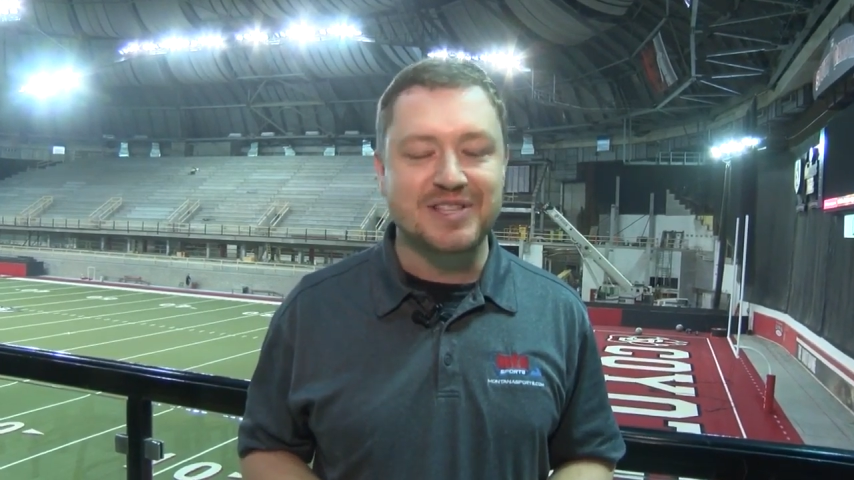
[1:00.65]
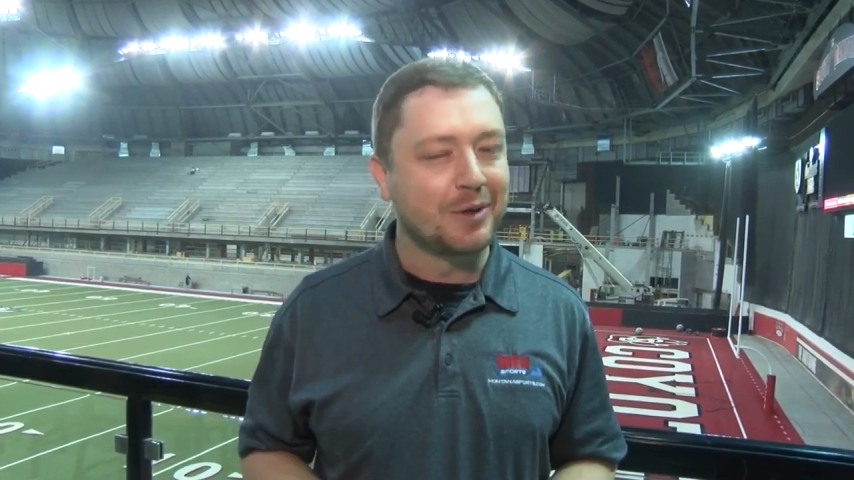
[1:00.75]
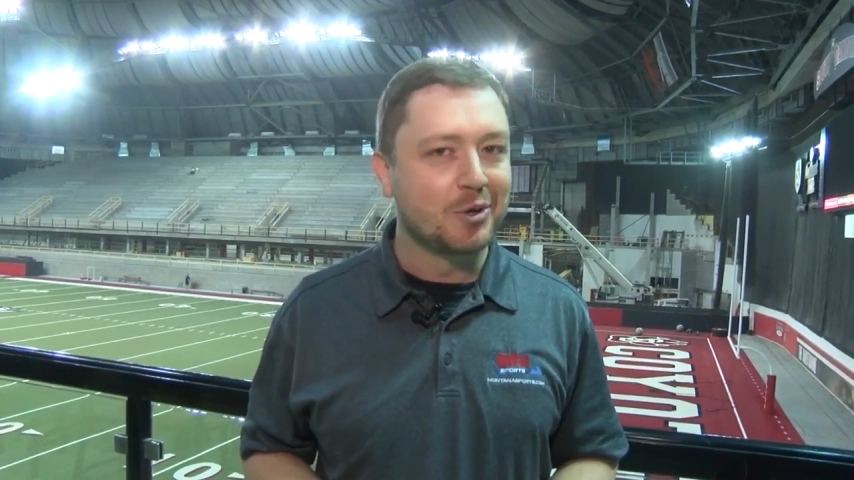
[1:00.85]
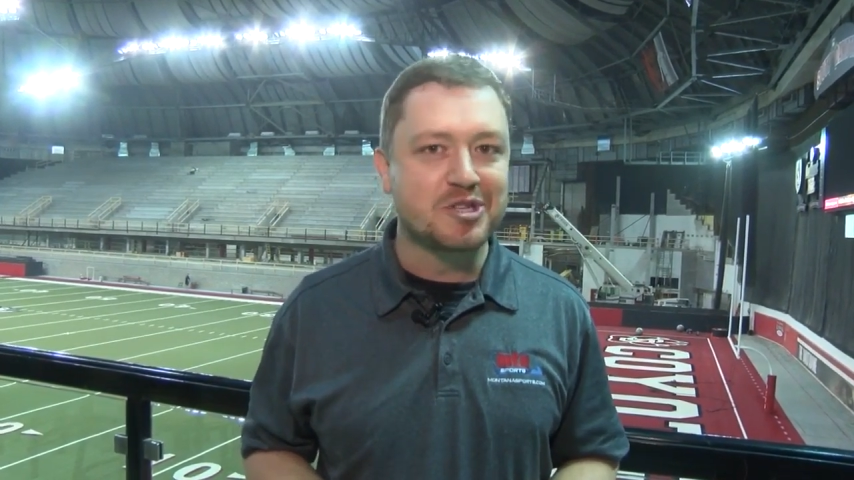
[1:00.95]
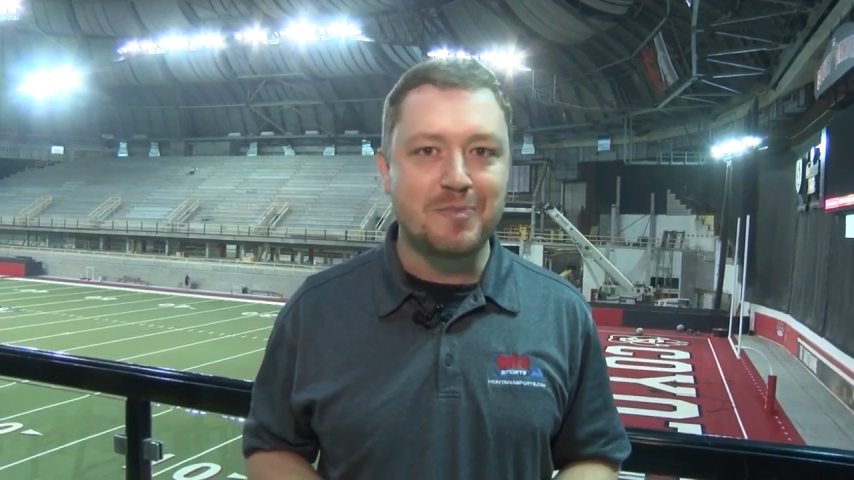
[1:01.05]

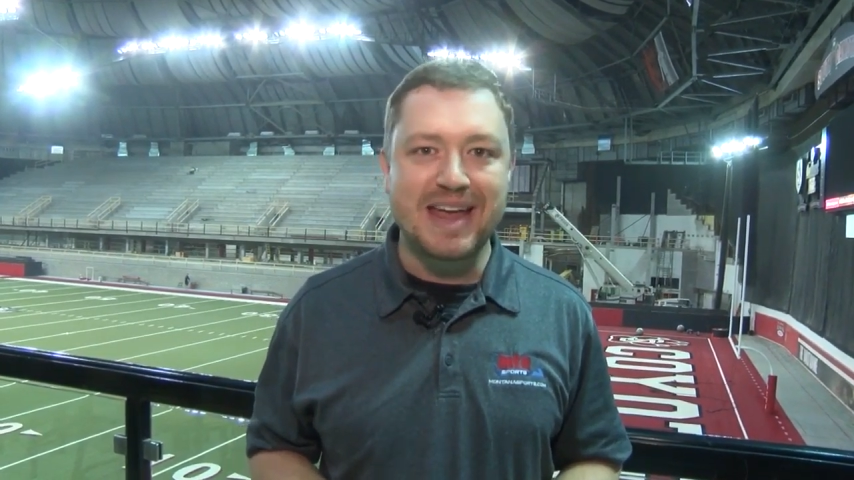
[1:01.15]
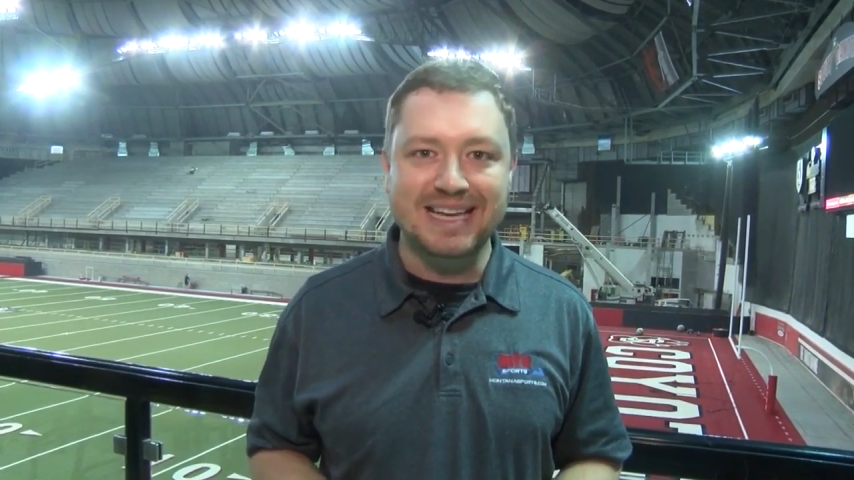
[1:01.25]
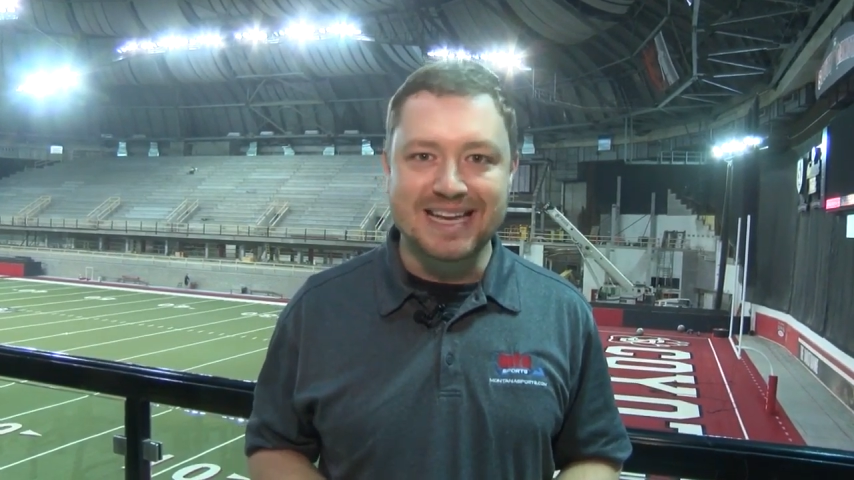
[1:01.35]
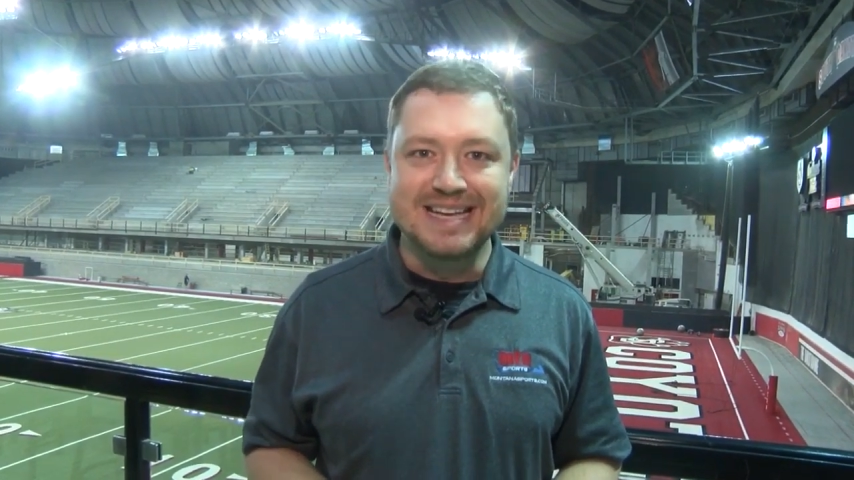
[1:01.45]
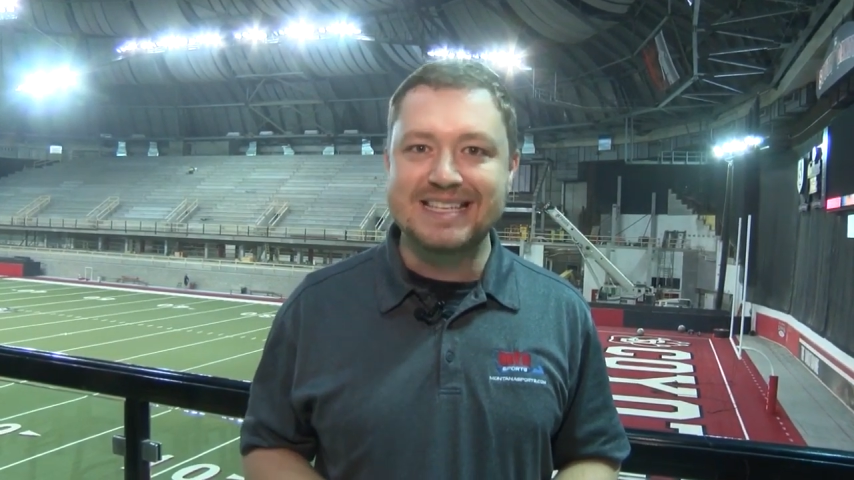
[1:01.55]
They'll look to make
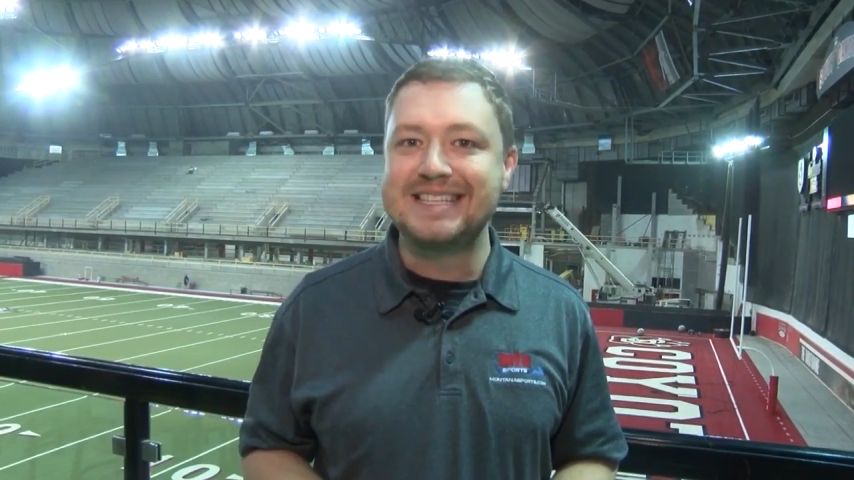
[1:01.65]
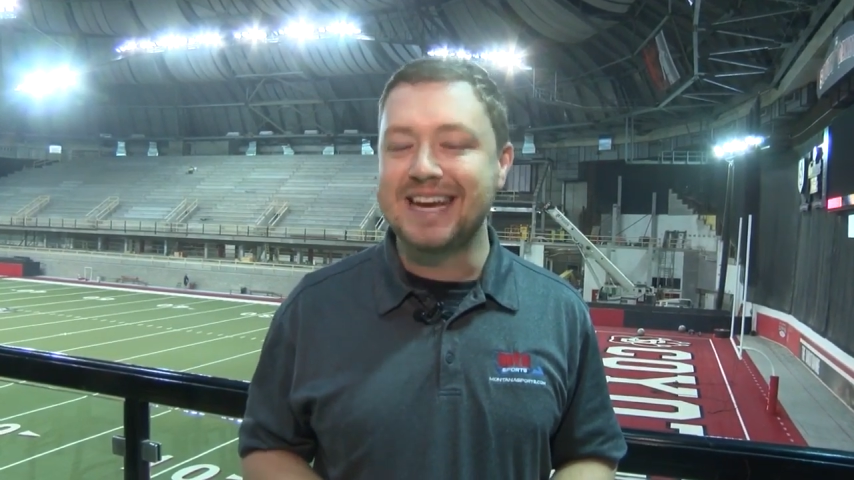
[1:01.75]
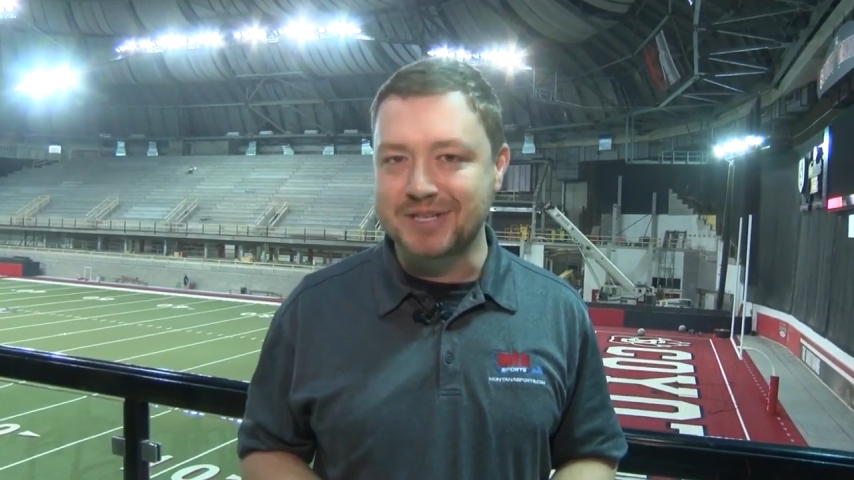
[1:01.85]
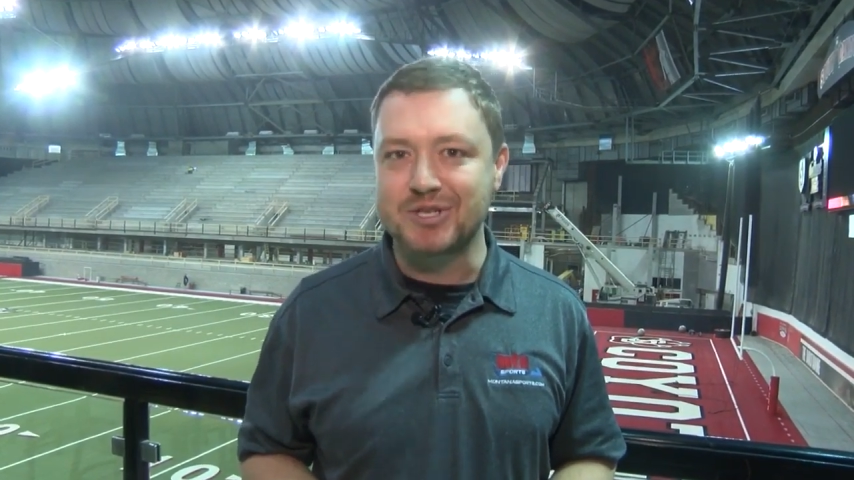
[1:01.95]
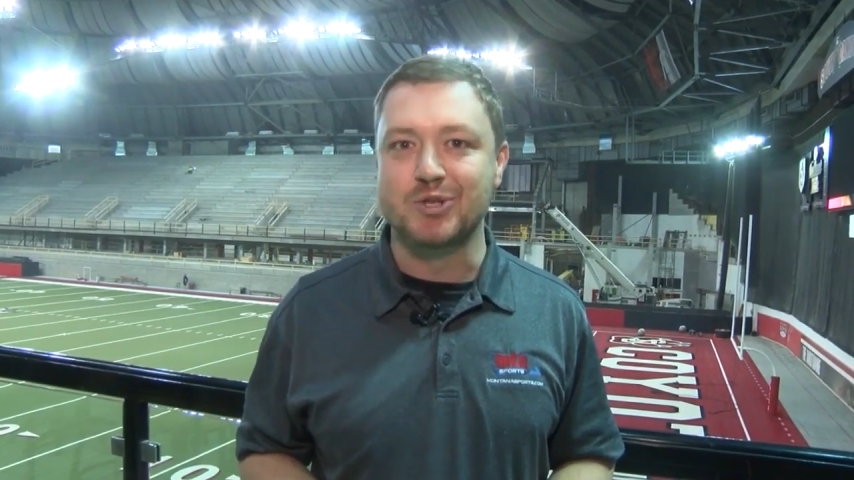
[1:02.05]
it
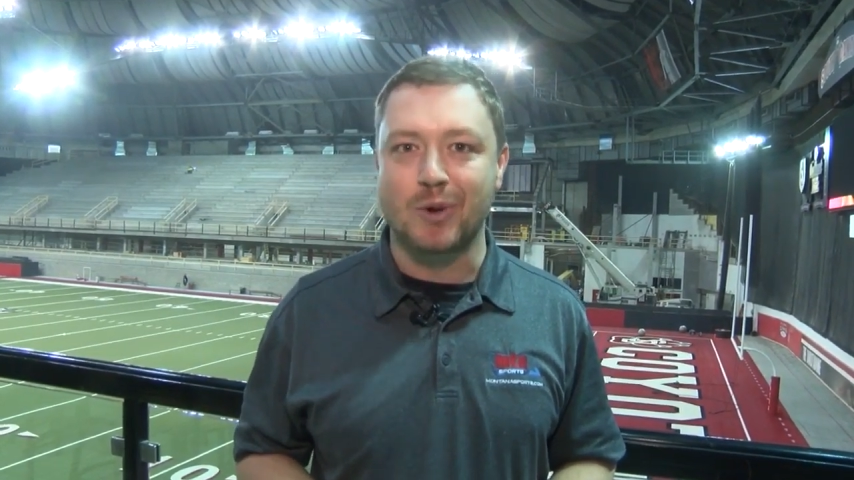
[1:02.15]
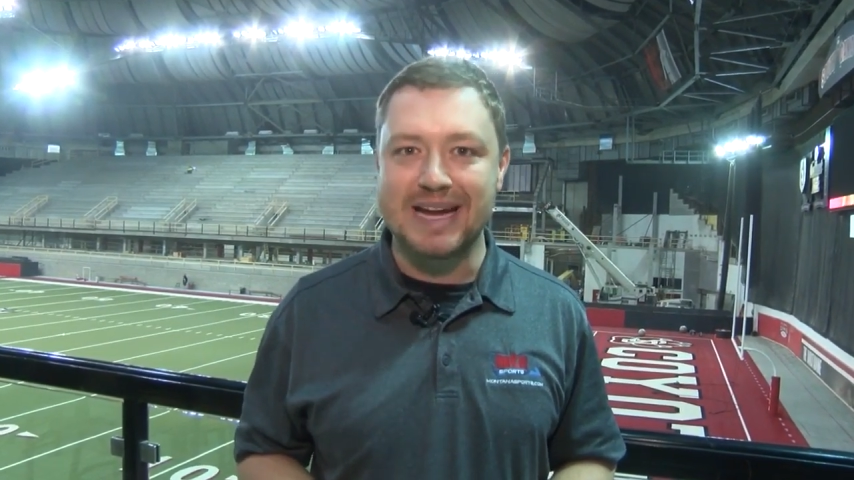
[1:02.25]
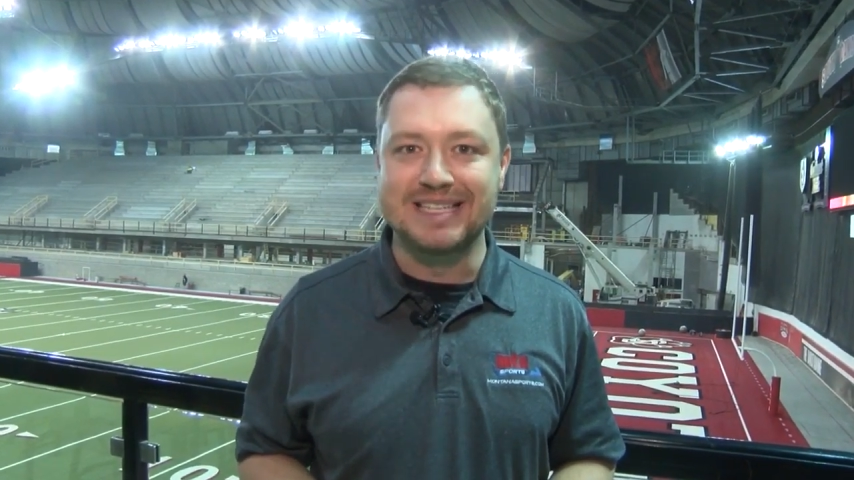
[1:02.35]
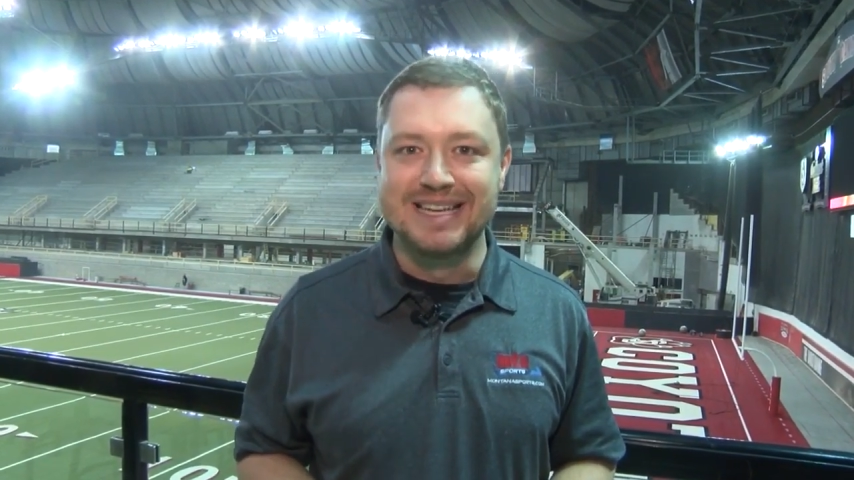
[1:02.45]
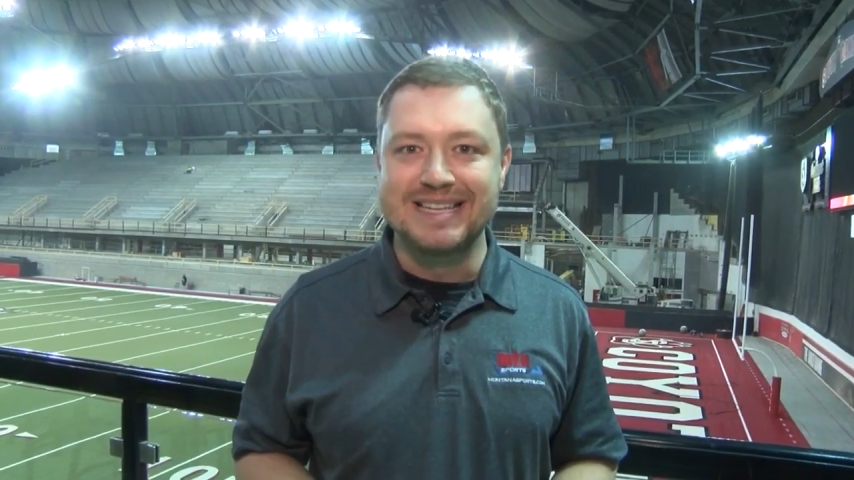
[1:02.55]
six straight